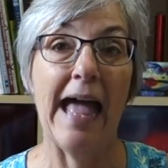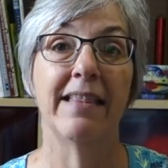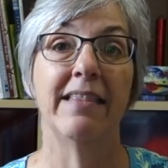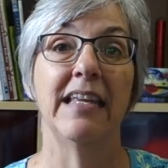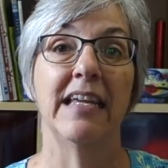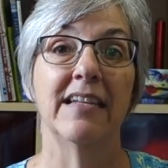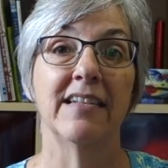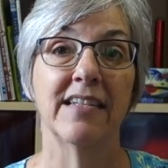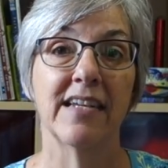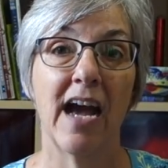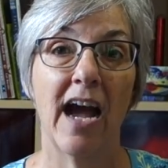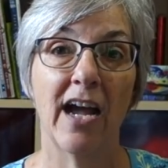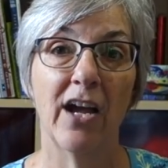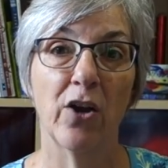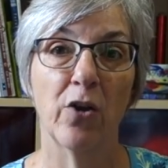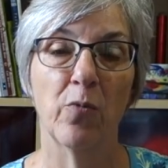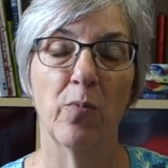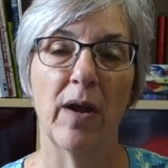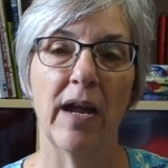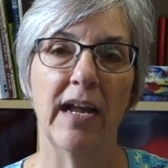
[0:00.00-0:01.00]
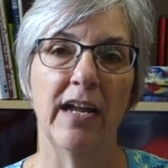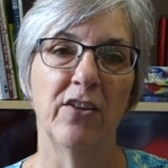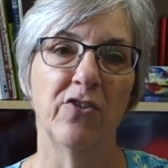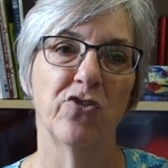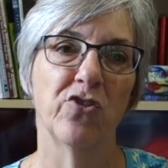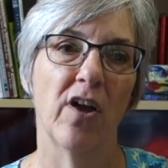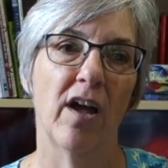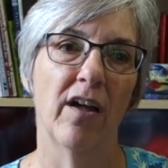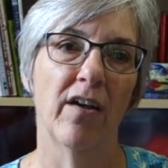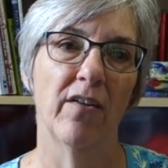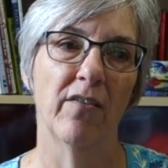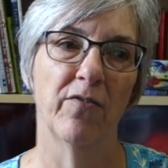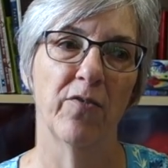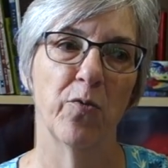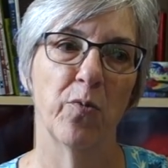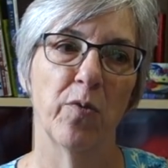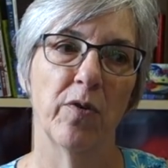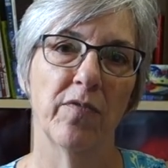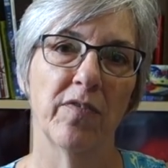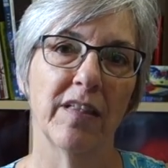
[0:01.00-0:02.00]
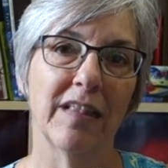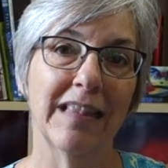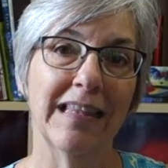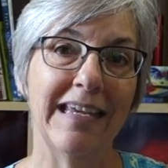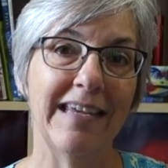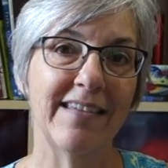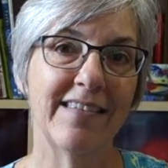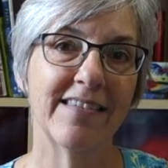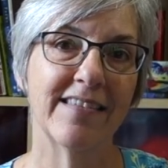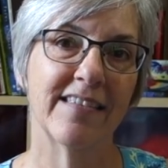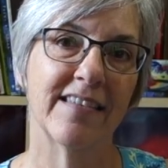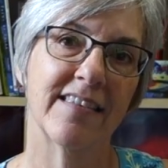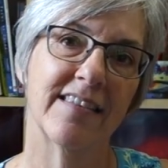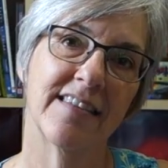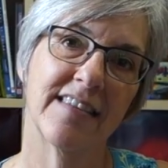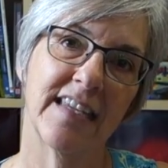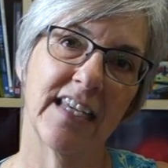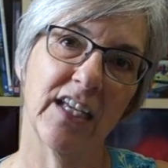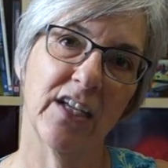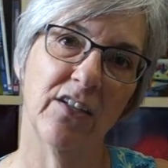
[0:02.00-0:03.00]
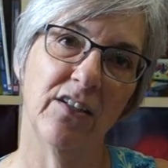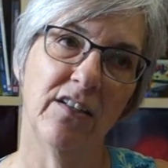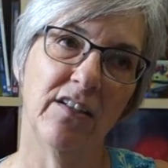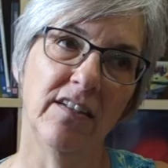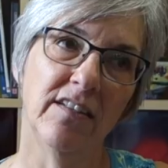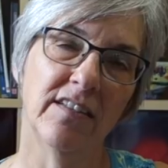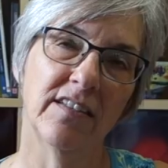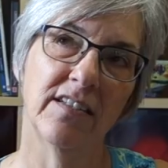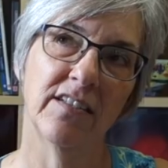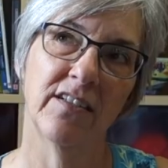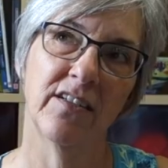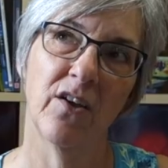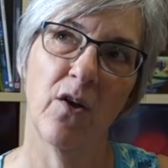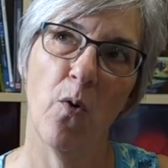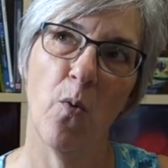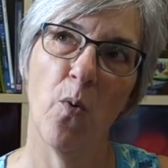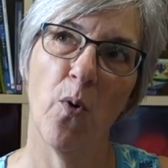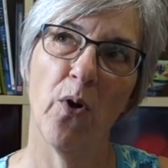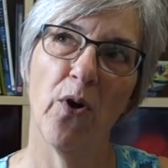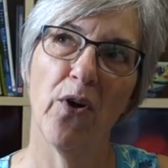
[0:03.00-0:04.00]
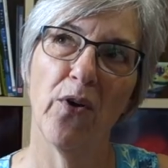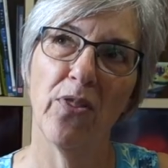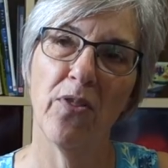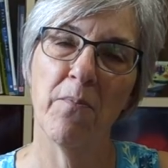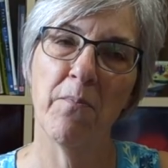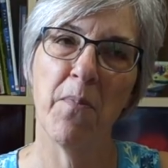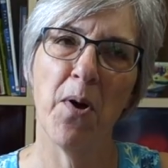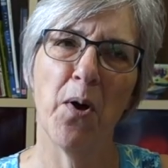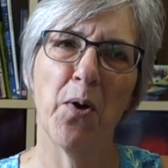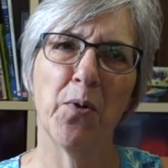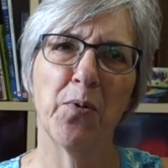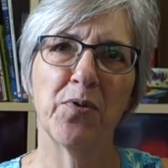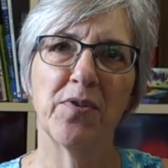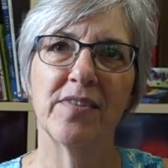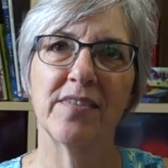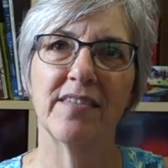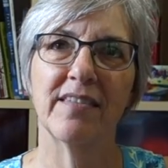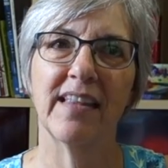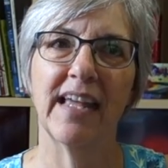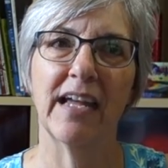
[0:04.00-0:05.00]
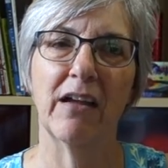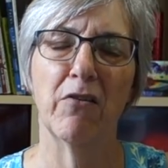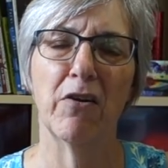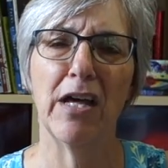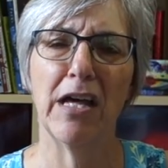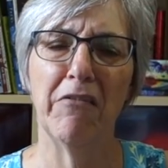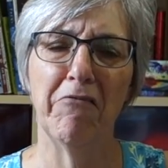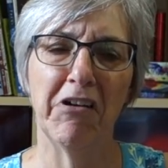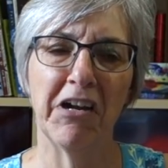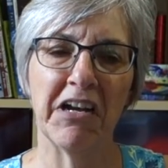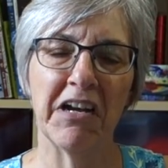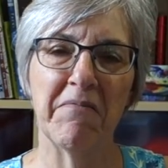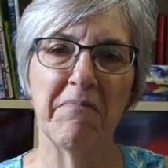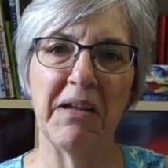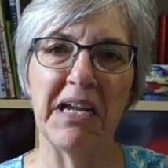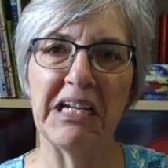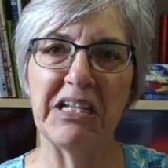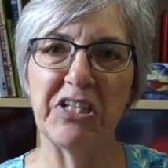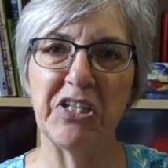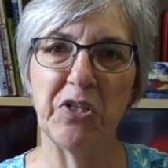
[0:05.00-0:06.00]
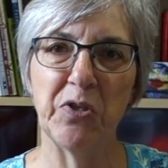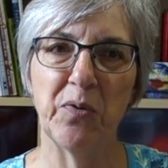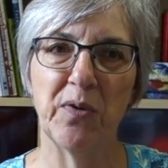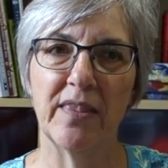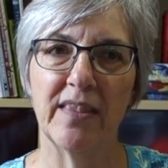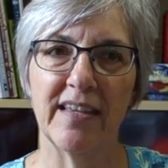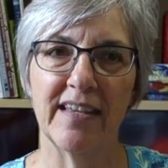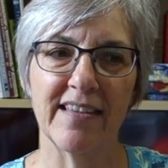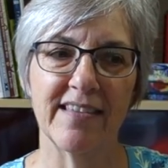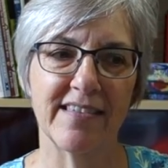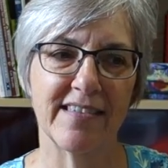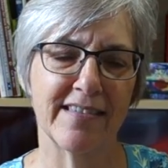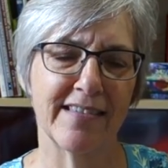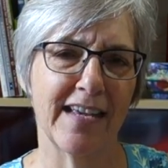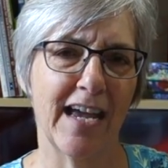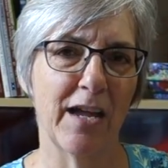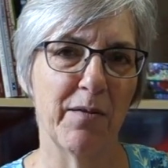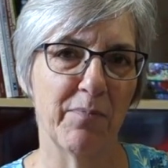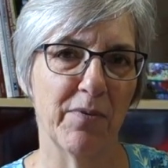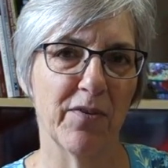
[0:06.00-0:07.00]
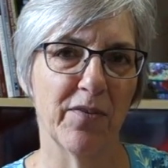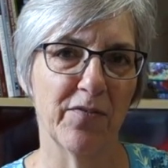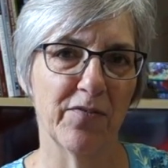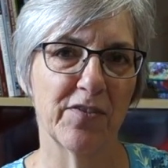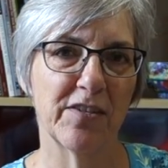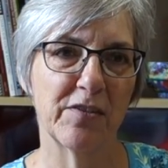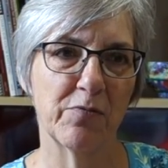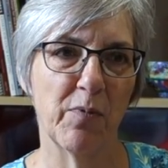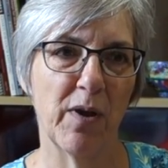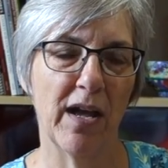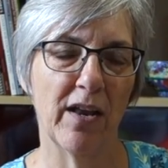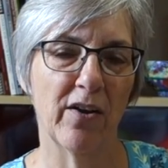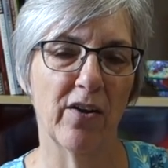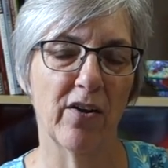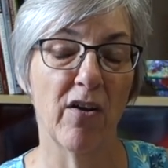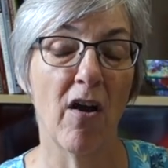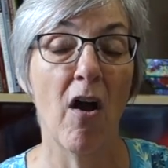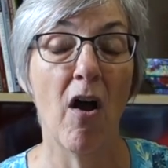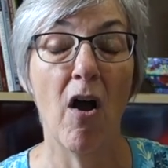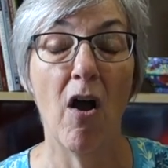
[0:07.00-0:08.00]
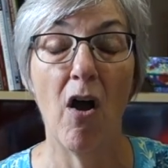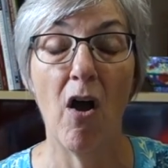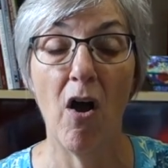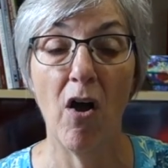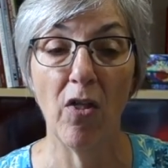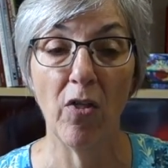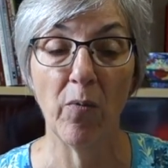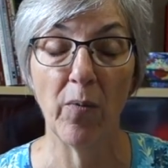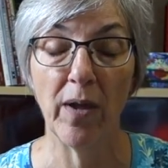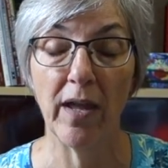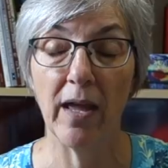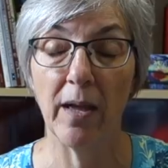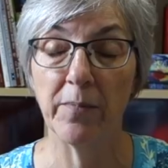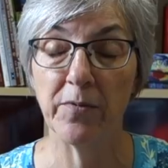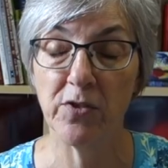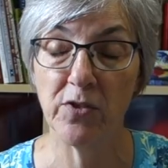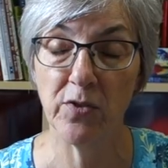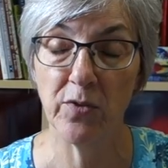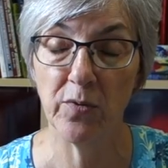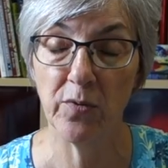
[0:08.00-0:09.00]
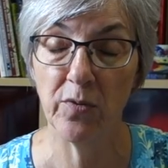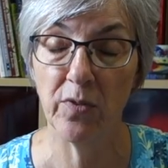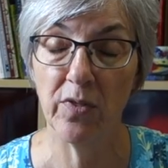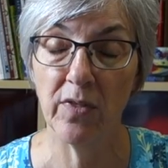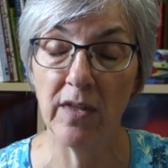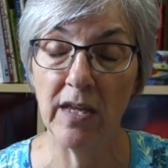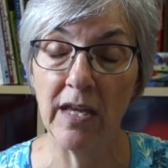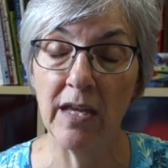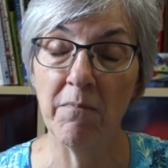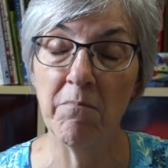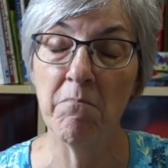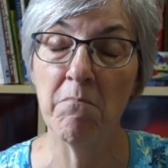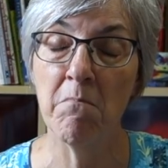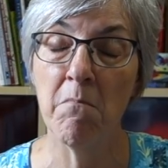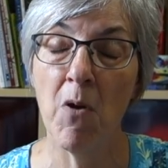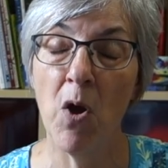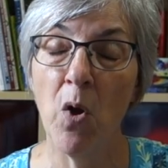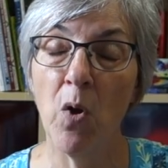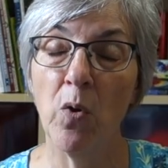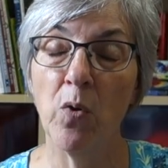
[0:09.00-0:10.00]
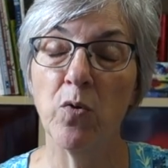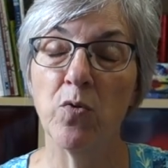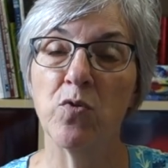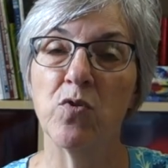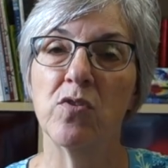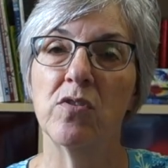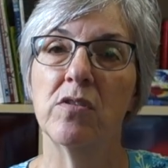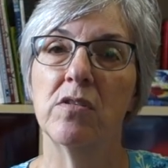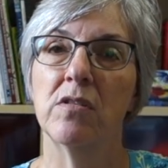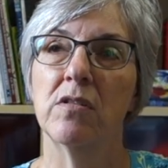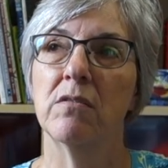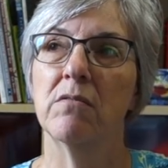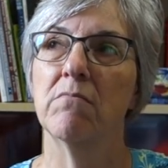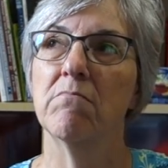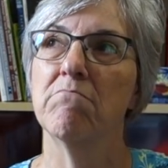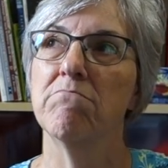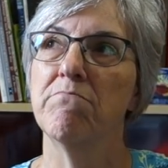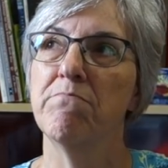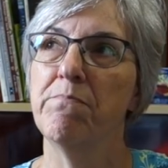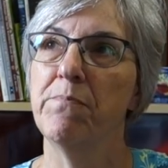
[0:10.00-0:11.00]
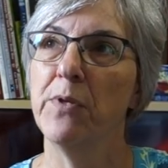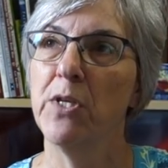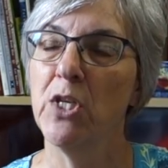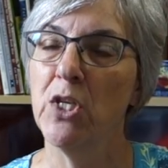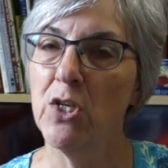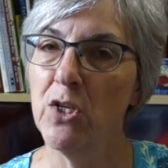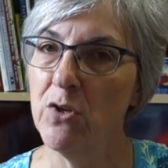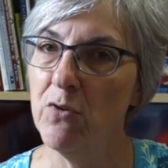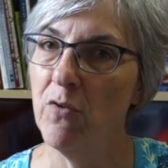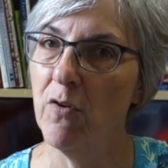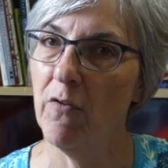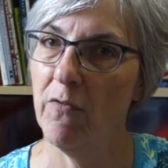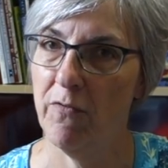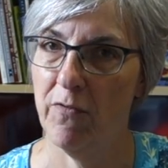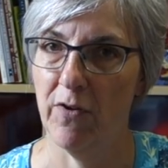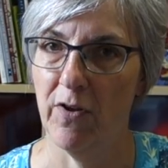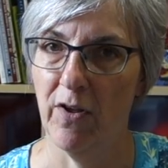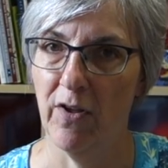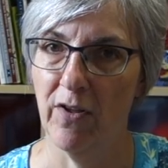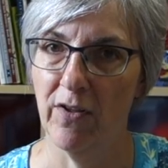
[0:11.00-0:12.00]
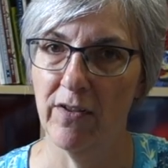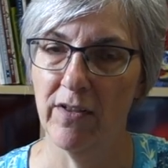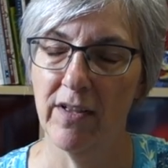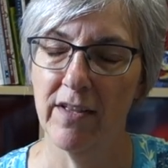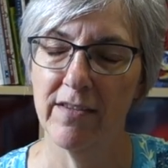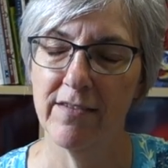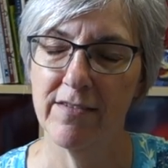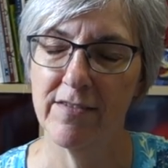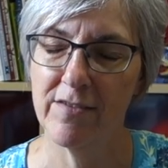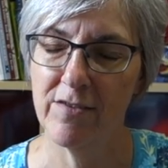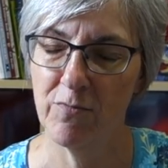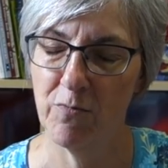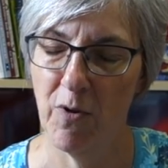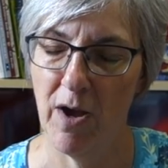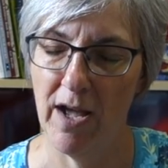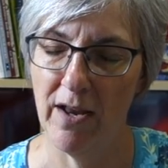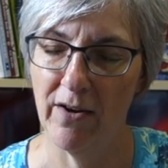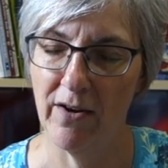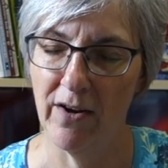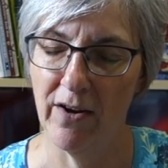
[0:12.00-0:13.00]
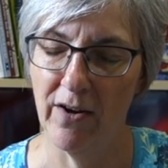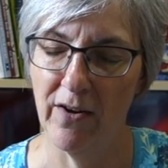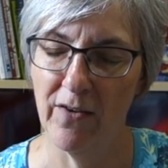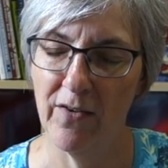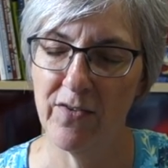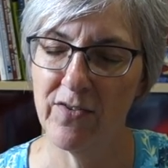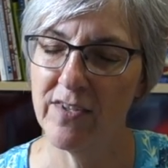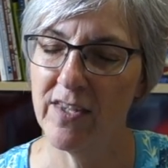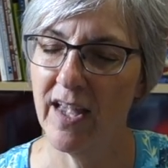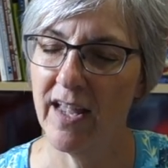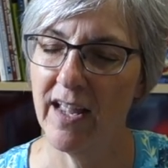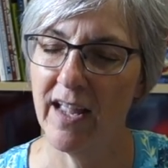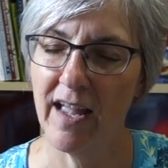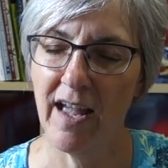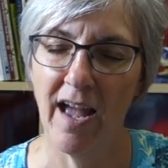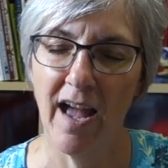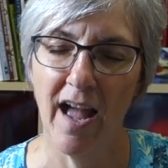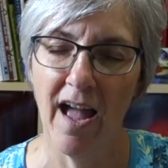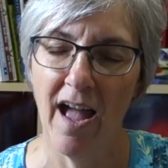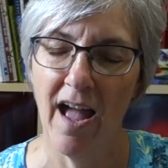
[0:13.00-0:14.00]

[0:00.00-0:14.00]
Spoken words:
the entire range of sort of the least skilled or the most like, oh, we're going to make do with this type of sweater, all the way up to the most beautiful sweater. It's like,